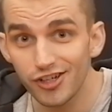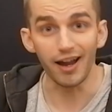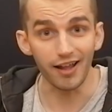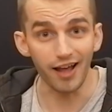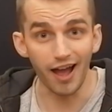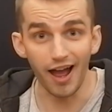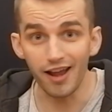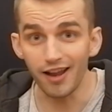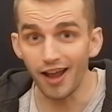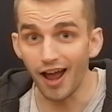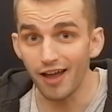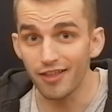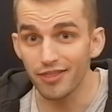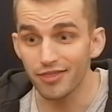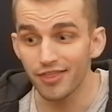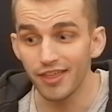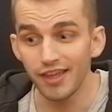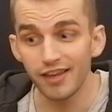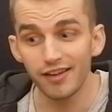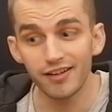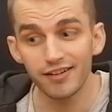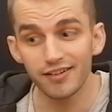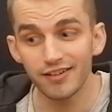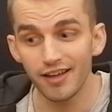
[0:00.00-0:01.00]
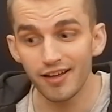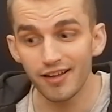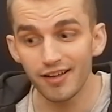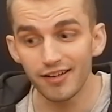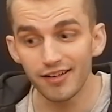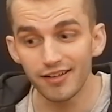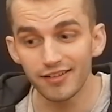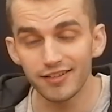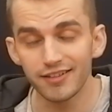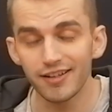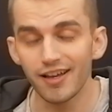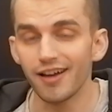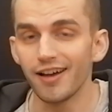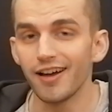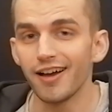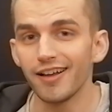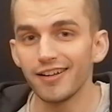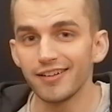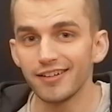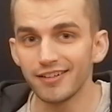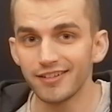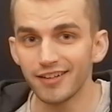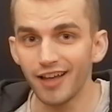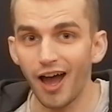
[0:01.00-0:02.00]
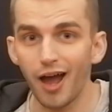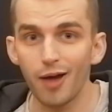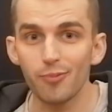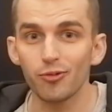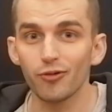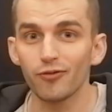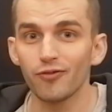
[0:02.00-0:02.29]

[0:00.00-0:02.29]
I think the type